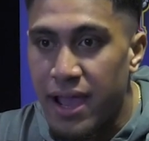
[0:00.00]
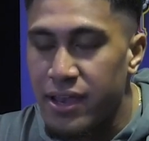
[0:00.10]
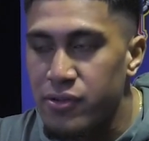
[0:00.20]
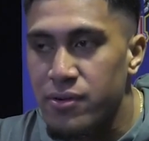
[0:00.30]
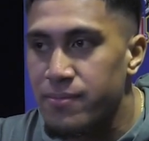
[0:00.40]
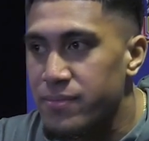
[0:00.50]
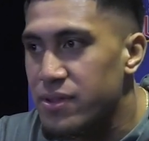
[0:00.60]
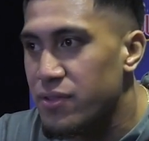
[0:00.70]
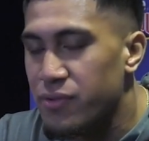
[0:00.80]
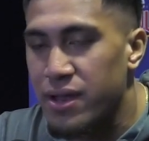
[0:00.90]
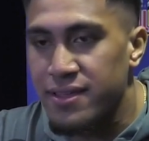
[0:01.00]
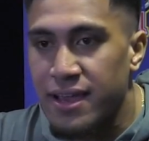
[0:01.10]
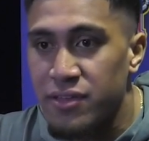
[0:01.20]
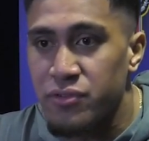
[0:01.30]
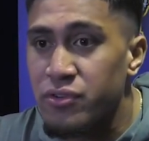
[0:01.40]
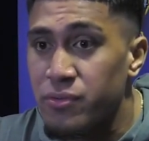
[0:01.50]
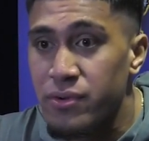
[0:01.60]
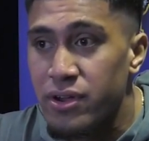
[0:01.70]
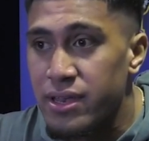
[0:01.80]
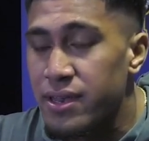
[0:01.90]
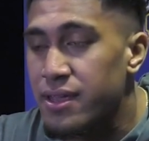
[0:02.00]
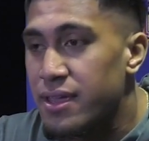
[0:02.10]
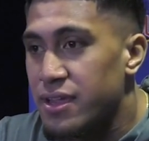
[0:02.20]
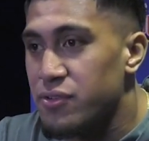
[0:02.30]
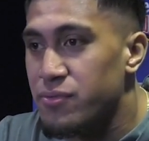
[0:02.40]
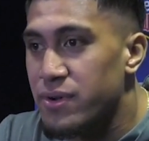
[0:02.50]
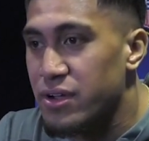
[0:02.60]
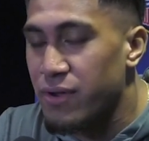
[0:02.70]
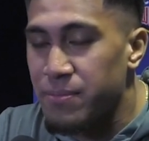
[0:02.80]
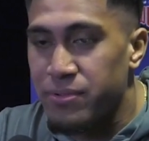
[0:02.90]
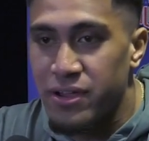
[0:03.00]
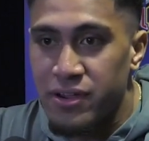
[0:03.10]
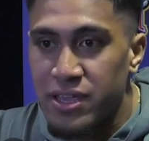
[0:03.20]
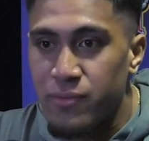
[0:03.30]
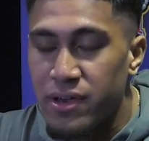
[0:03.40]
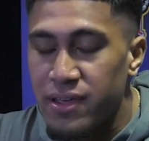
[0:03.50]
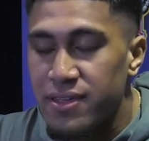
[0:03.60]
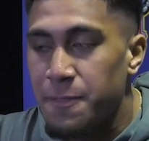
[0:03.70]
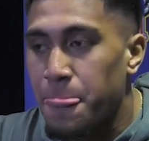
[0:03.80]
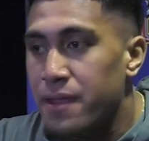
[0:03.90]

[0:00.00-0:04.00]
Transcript: I knew him, you know, throughout his high school career and knew what great player he was.